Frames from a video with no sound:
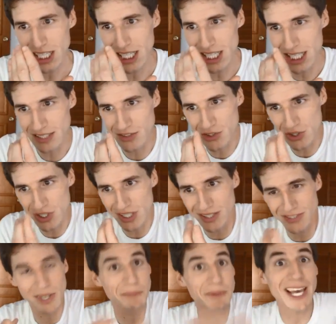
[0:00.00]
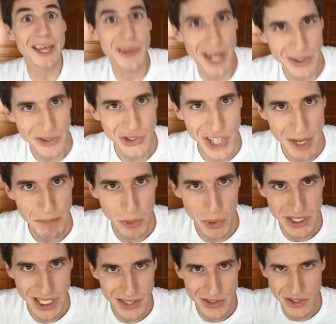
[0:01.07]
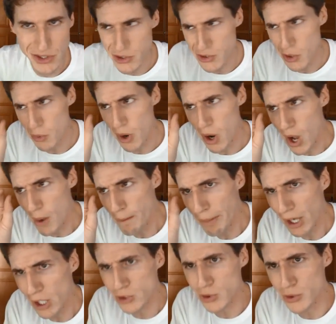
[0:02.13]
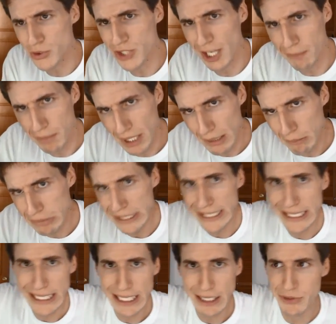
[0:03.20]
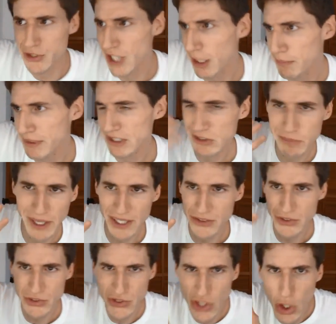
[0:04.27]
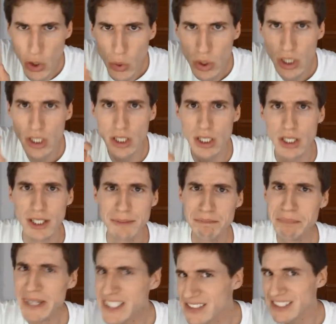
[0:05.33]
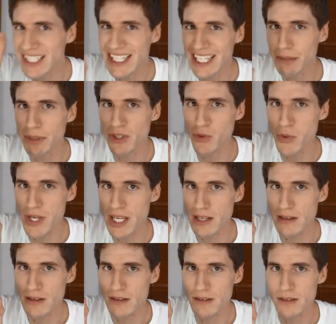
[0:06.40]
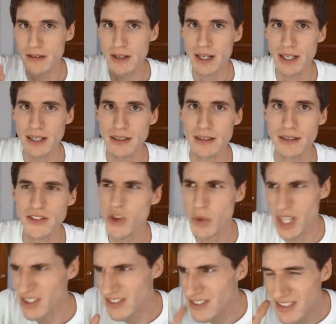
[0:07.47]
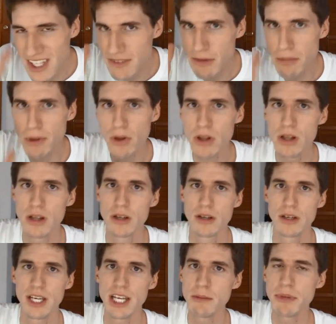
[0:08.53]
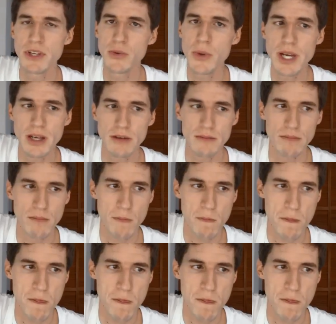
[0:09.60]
it's something either has shape or it doesn't. There's no partial shape, blending of shape and space. There's no mixing in between. Right? There's no conceivable in between.